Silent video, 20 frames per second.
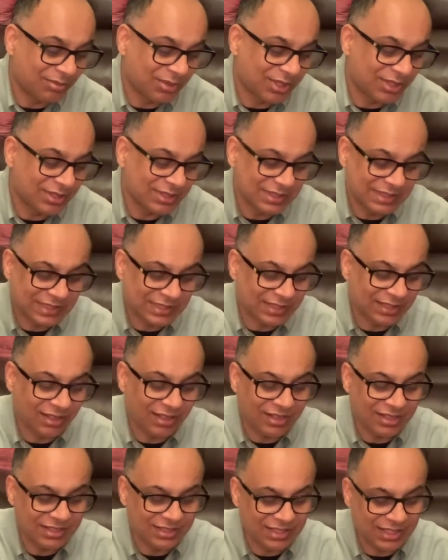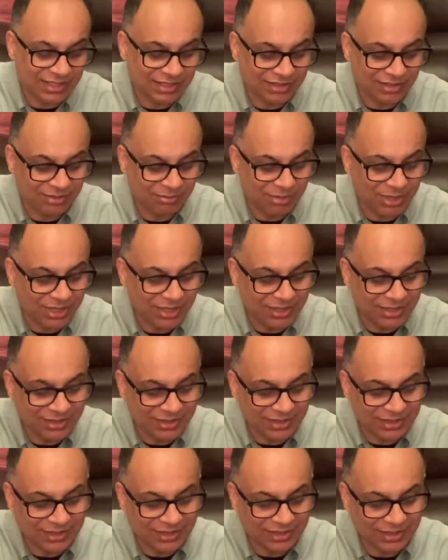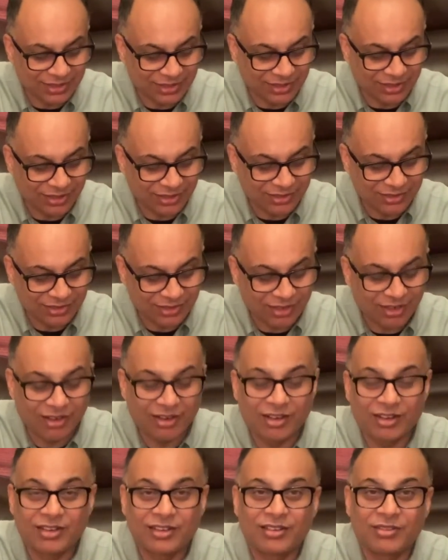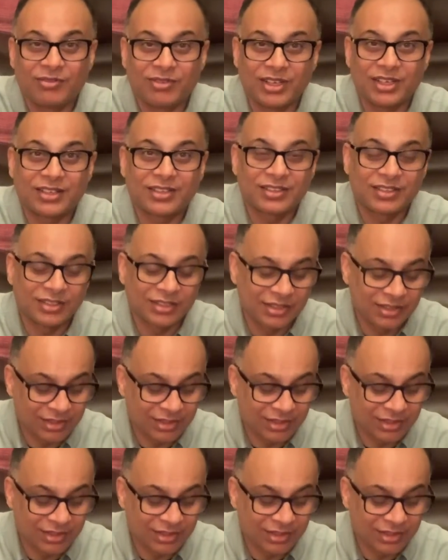because the slot is actually bigger than the card width.